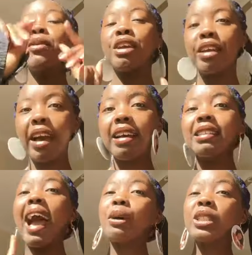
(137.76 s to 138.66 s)
because
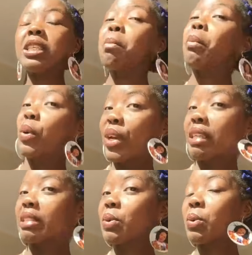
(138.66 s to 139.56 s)
I was in
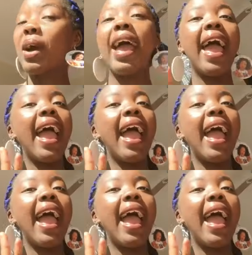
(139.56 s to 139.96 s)
boarding school,